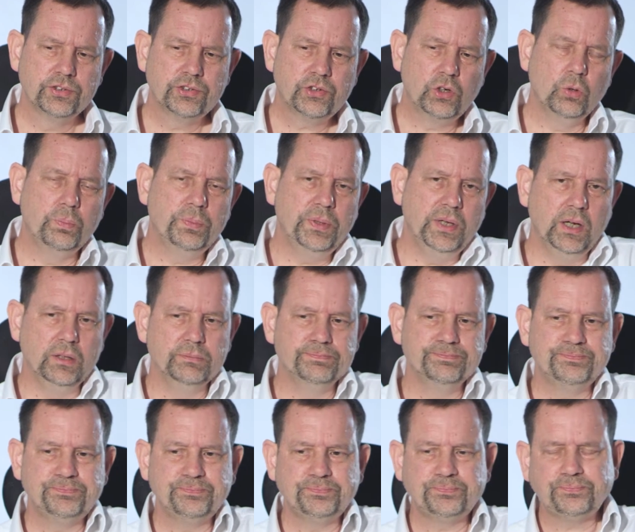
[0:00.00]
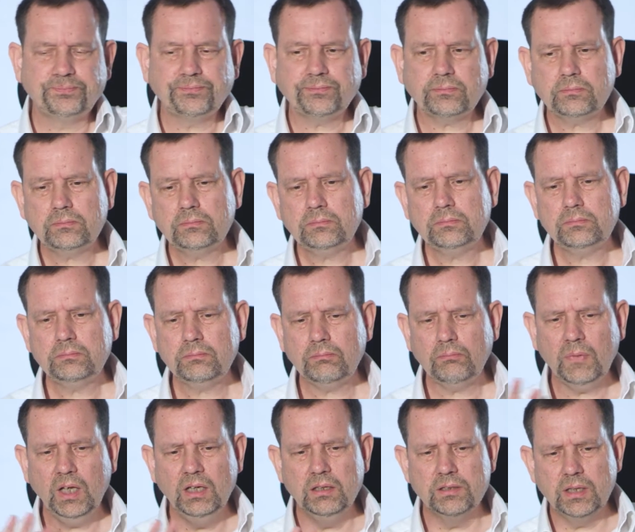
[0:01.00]
Scorpio
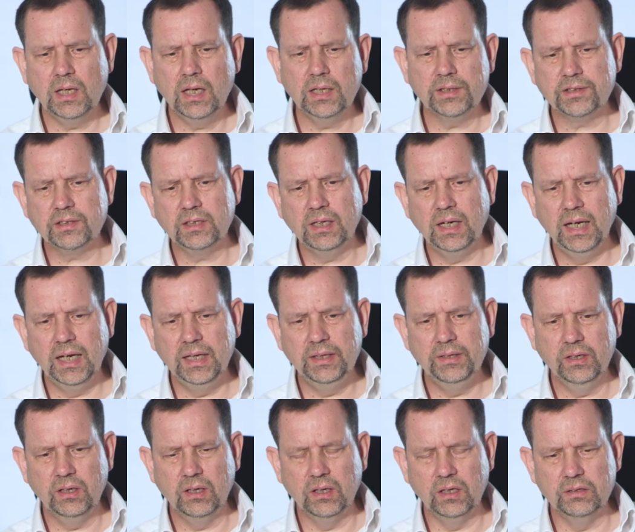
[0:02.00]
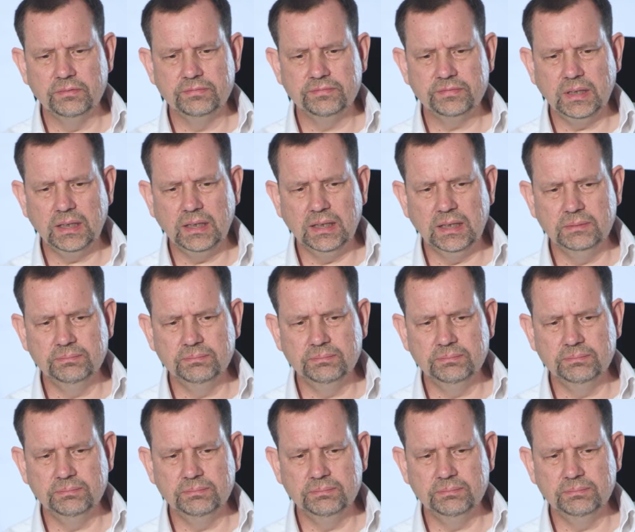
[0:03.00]
is that sign of,